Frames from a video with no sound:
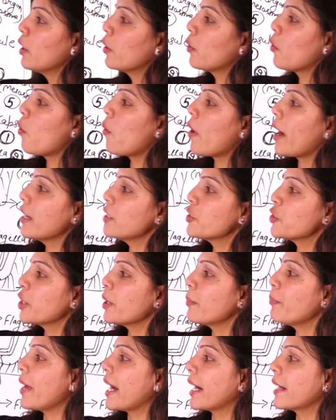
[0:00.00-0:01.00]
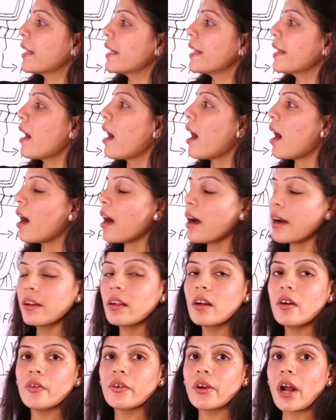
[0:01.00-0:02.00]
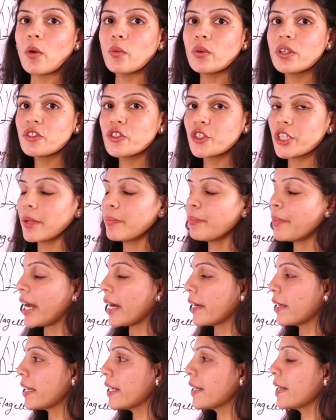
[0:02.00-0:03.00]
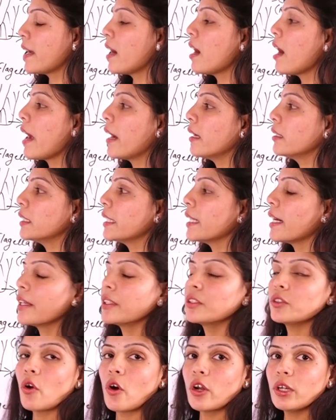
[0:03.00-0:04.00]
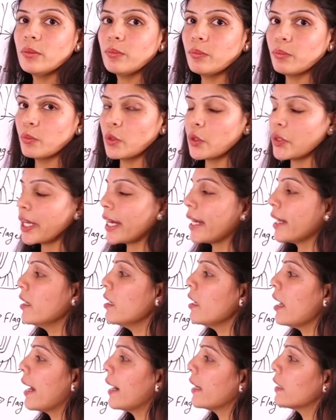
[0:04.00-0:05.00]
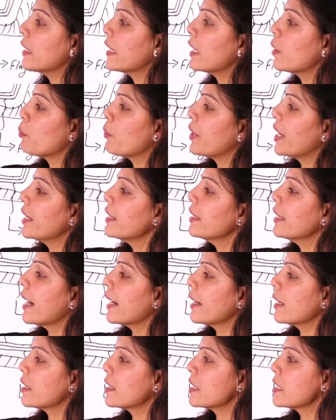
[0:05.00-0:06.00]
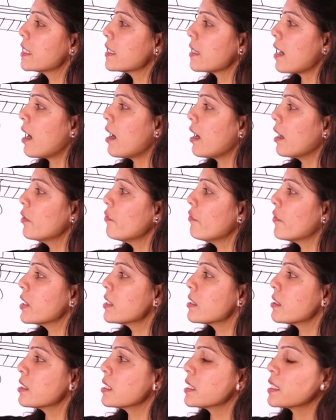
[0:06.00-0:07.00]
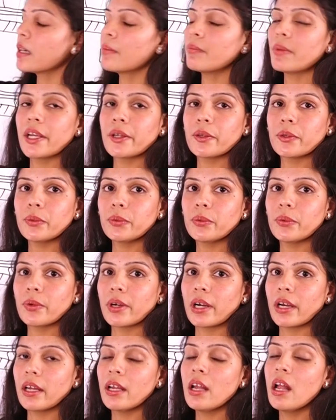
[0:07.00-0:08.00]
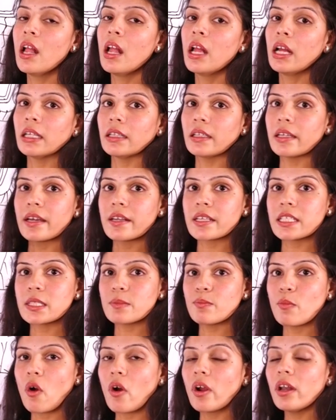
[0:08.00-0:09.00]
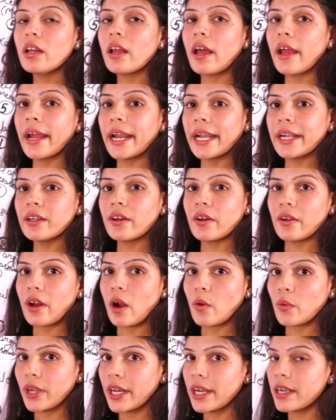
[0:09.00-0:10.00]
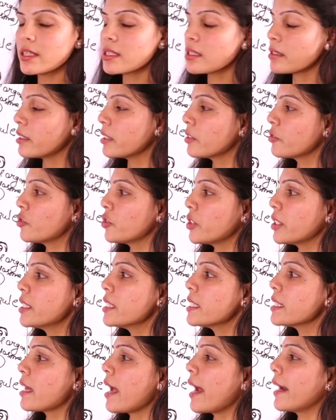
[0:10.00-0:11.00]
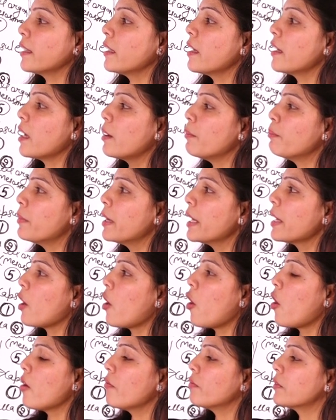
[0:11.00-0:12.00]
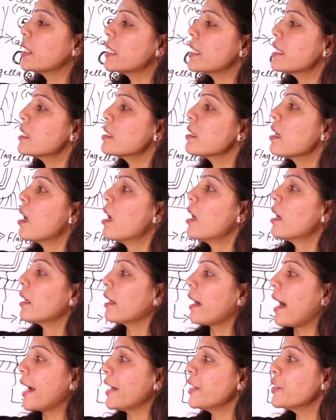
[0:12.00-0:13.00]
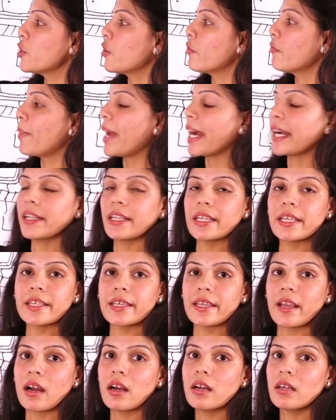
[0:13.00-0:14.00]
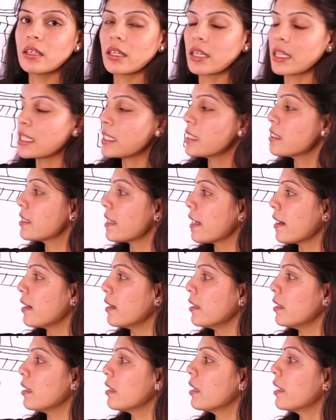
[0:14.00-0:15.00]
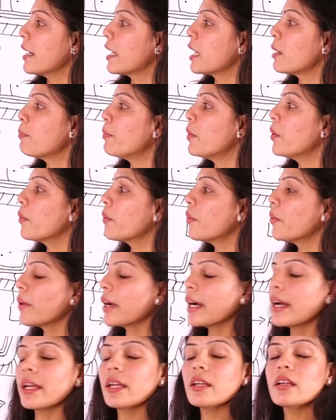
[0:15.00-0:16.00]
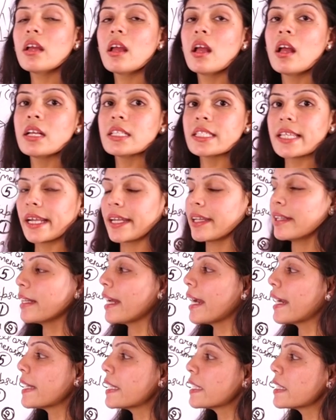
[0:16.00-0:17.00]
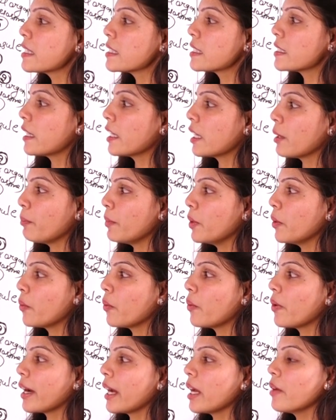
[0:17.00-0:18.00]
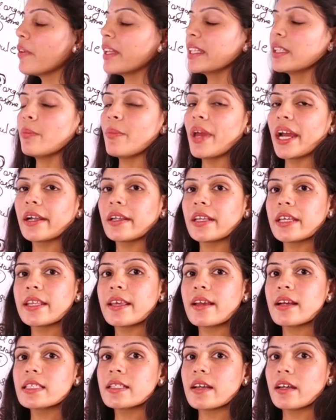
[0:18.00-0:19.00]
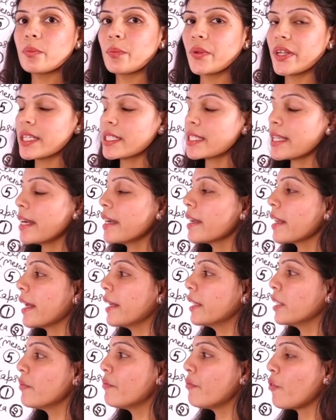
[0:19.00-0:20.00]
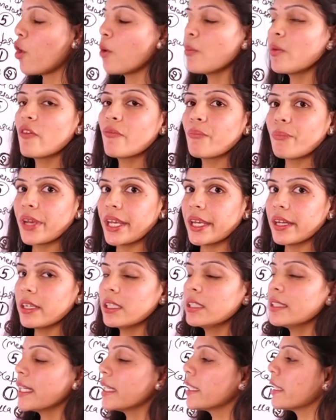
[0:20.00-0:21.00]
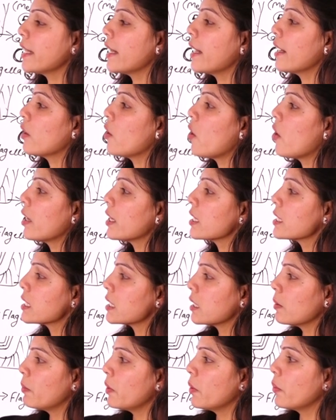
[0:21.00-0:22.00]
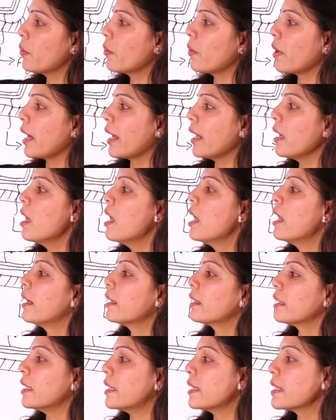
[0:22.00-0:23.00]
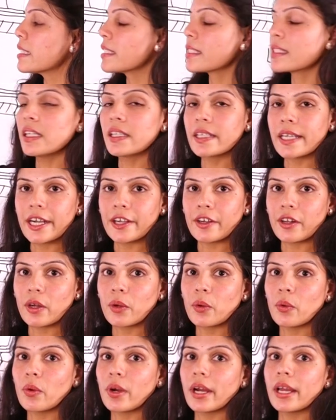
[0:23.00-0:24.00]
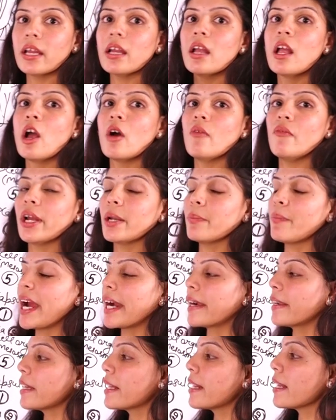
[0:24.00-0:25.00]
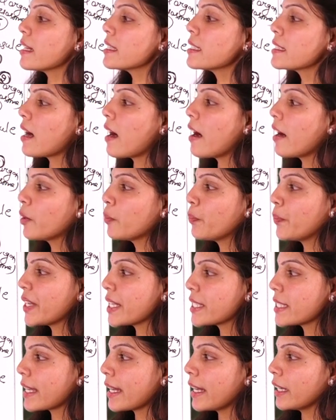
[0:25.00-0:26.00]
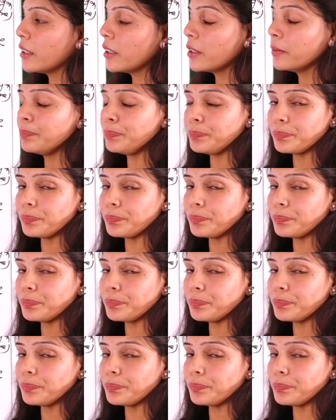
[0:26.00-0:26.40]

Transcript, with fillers: Coccus shaped bacteria are round shaped bacteria and they are non-motile, and their main categories are, first is the micrococci. They are small and rounded structures, and the number of these kind of bacteria is single. Diplococci. Second category is the diplococci. When the bacteria are present in the form of pair, then they are called as diplococci. Third is the tetracoccus. When bacteria are present